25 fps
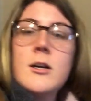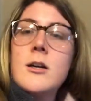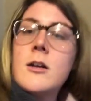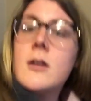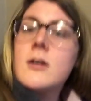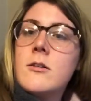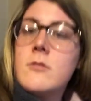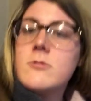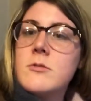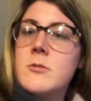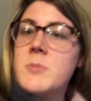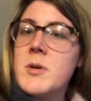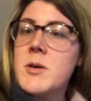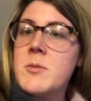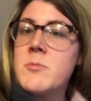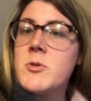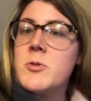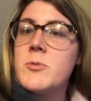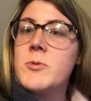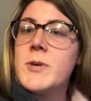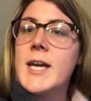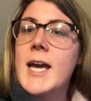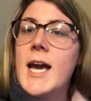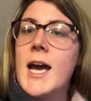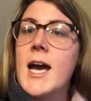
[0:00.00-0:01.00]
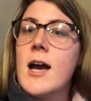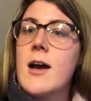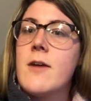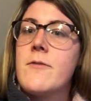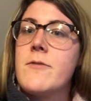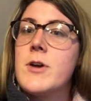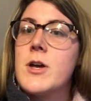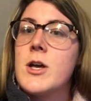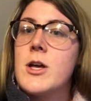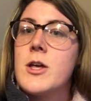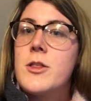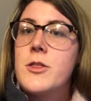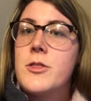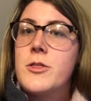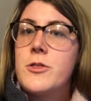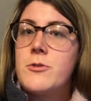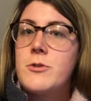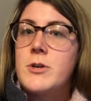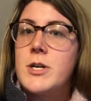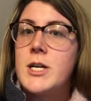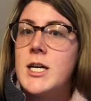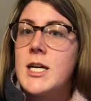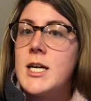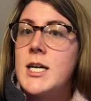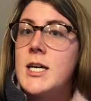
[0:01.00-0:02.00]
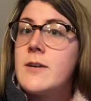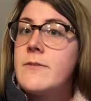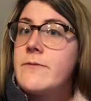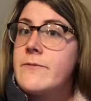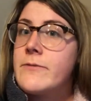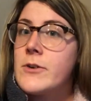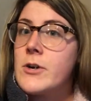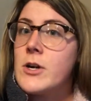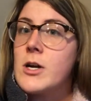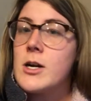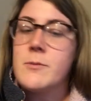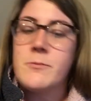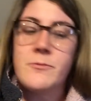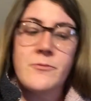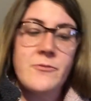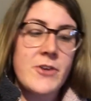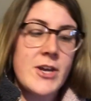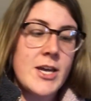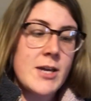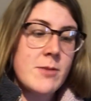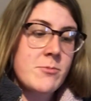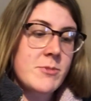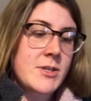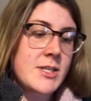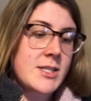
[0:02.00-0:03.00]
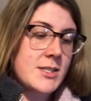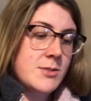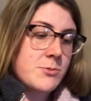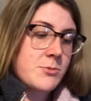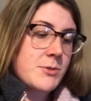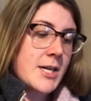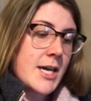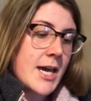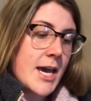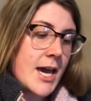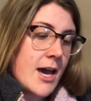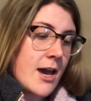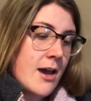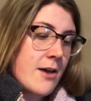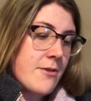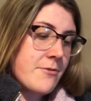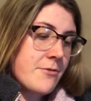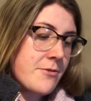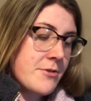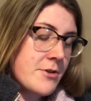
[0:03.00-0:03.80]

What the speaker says: remember, we have three verb families. We have